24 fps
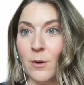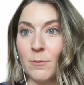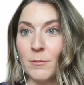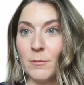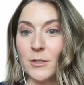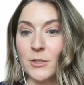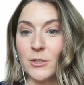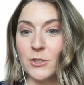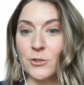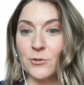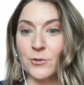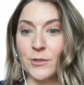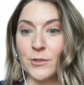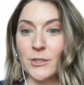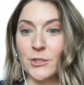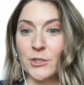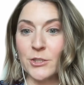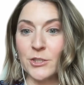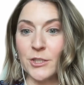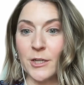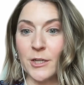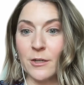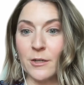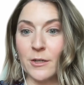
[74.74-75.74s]
going to screen
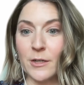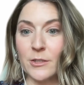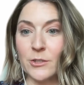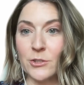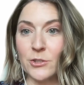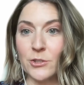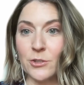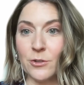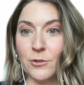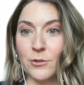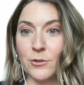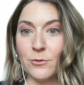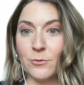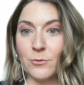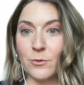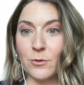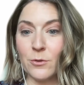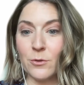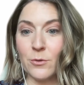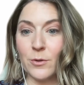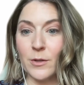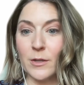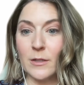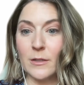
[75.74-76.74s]
share and show you real
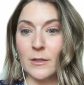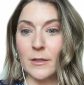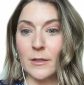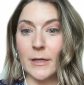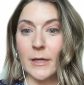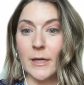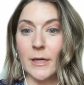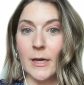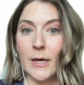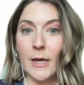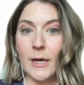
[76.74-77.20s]
quickly